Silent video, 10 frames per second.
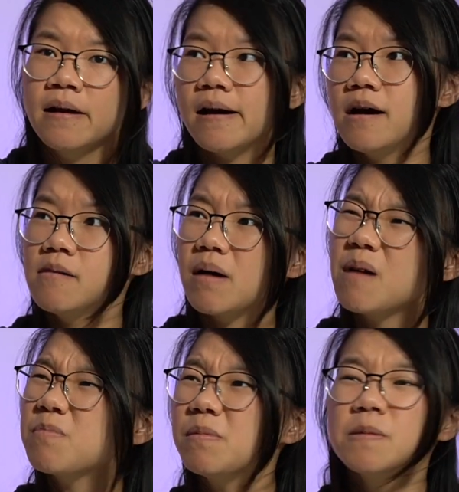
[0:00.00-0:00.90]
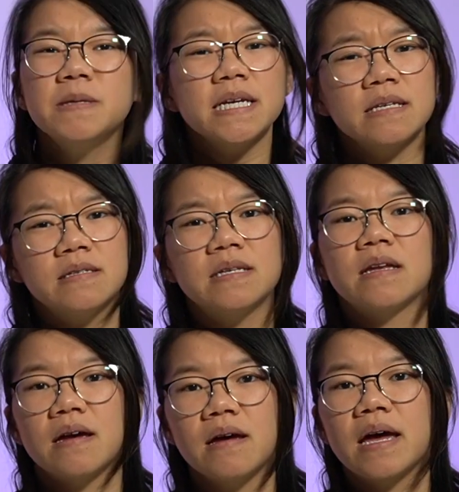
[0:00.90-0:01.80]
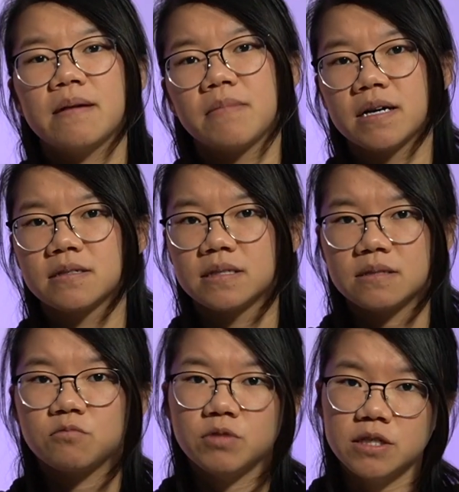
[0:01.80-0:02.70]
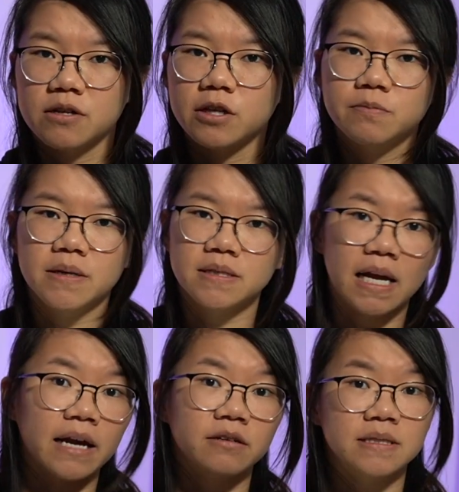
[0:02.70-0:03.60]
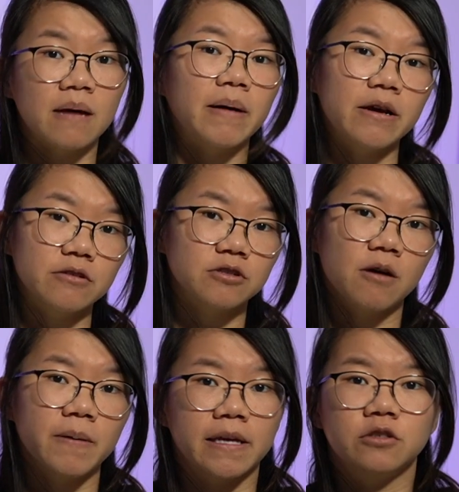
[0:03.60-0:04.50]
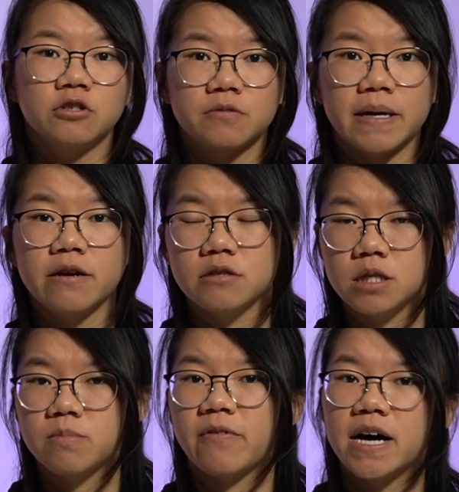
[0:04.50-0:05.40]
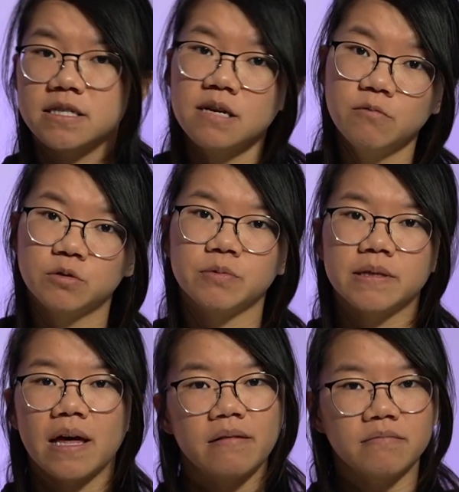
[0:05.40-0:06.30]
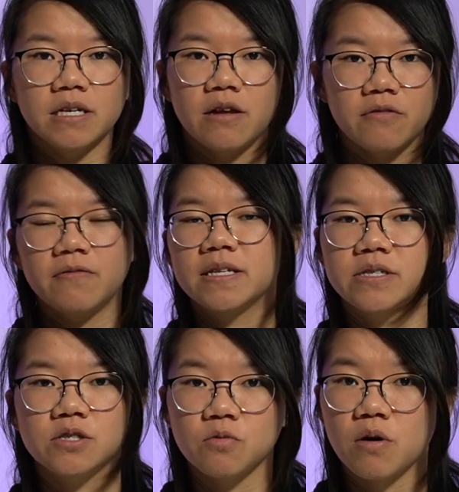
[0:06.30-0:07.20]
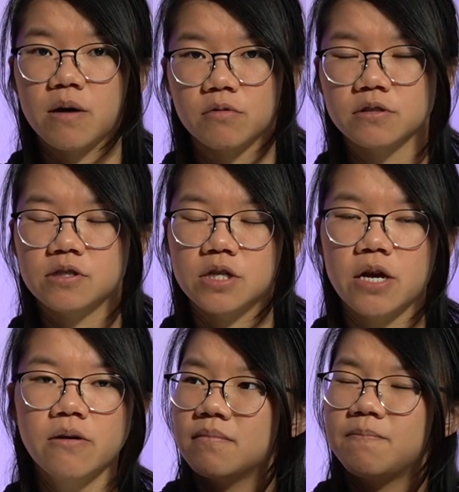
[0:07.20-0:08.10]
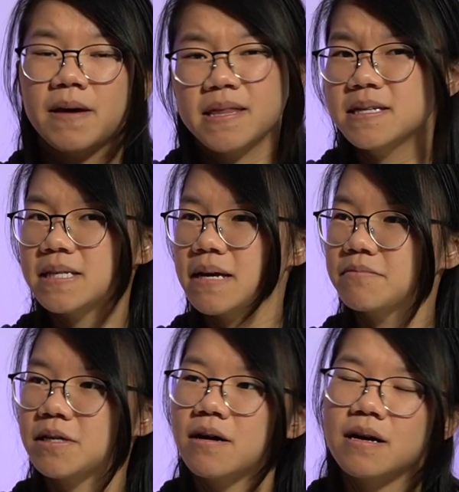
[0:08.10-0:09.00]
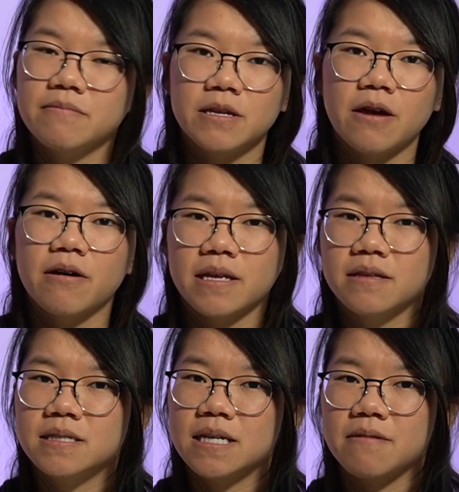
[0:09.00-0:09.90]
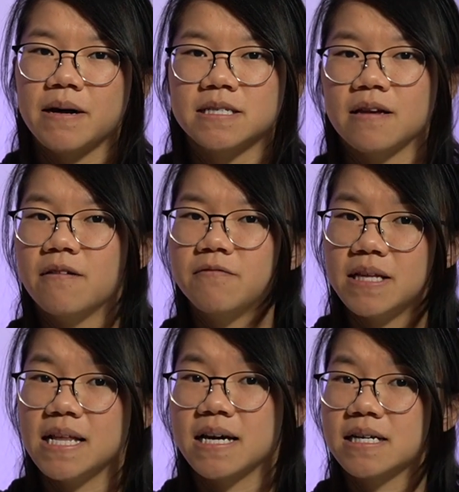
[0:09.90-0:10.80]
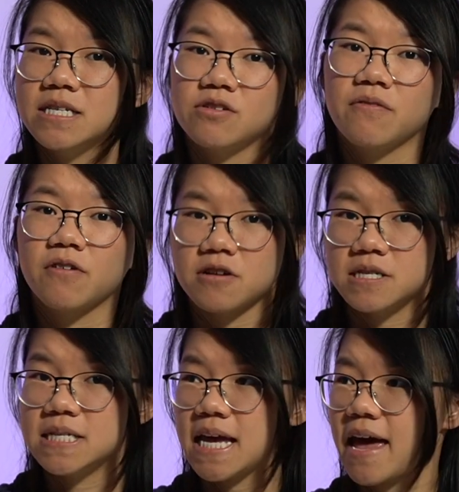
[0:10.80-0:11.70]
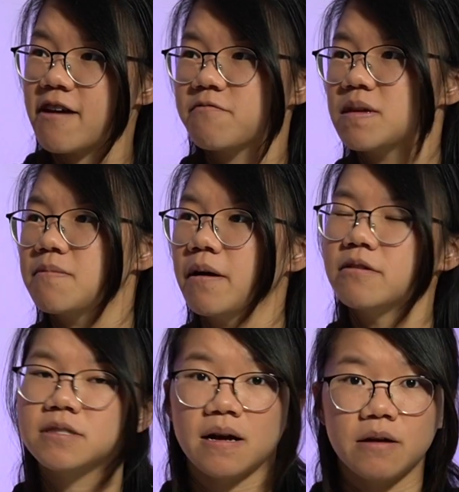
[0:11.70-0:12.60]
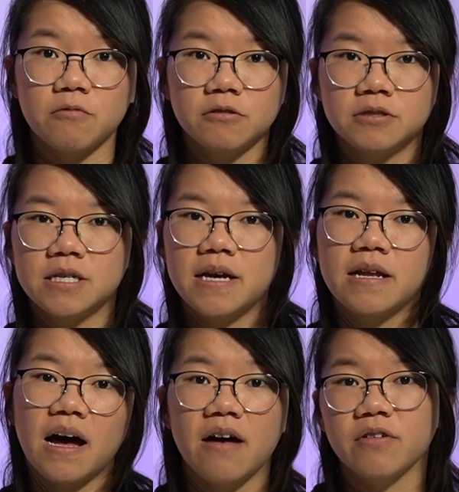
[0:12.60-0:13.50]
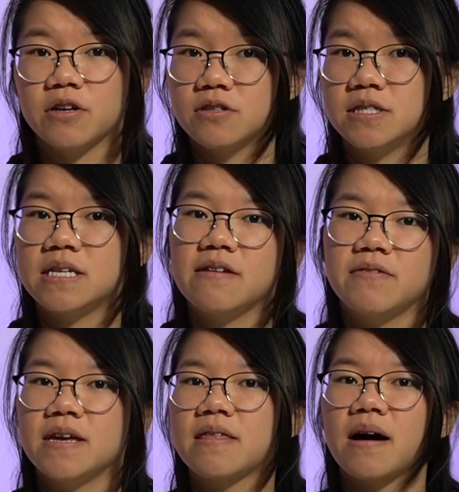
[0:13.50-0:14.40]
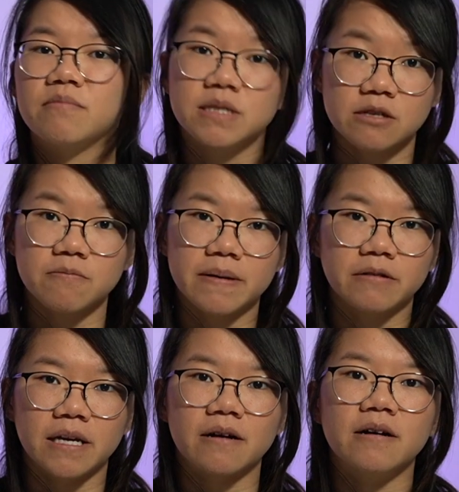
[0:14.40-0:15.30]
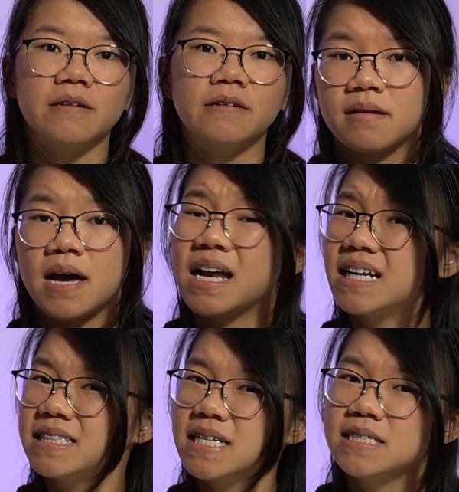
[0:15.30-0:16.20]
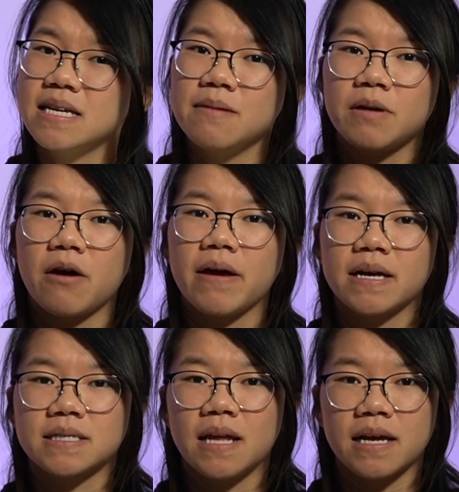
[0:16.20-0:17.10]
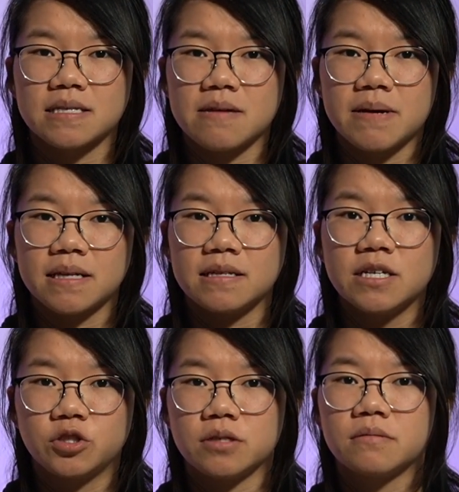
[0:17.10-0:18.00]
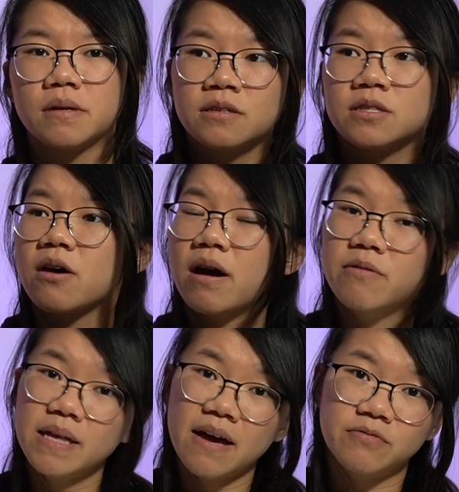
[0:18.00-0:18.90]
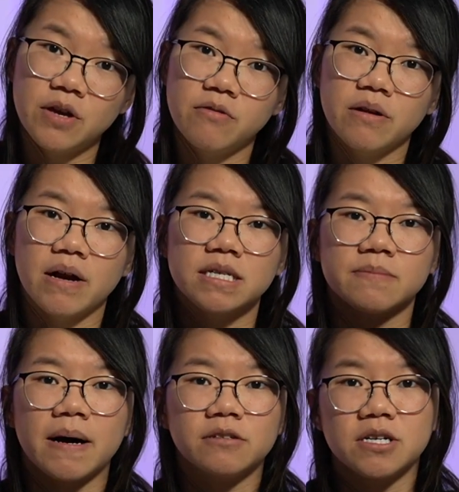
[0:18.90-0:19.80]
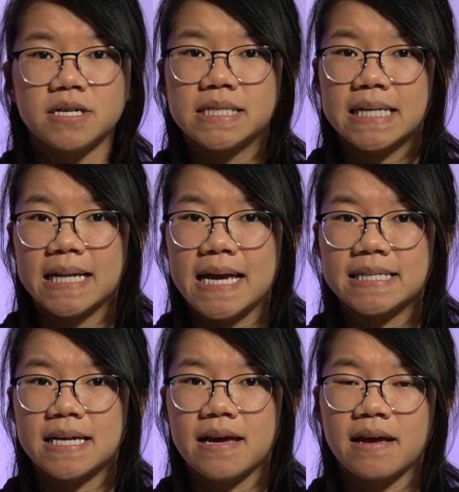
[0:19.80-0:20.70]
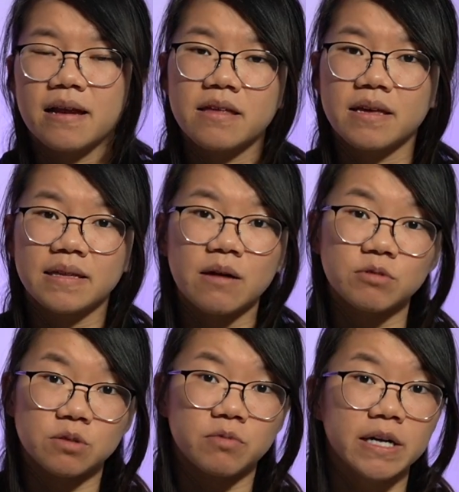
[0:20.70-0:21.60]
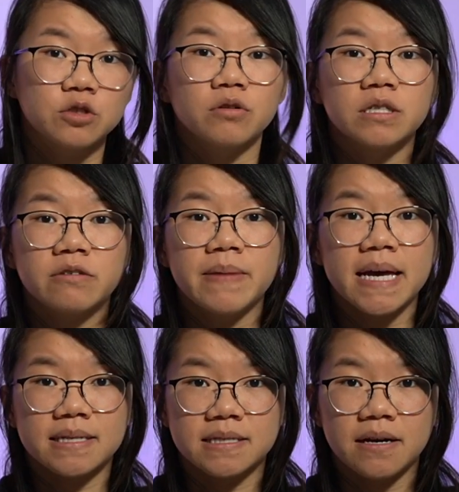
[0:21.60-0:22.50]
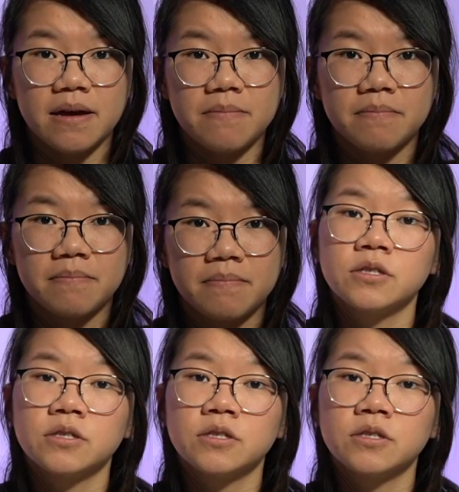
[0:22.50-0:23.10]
I'd probably consider a master's in research because then I could set my own topic and choose my own supervisor, which would then, fit into what I want to do. But at the same time, I consider myself really lucky to have gotten the AFP post that I wanted. I have a good CV that I'm still building on, and I intend to keep going as an academic clinician. So I really have no regrets about not intercalating, and I think that was the right choice for me at the time.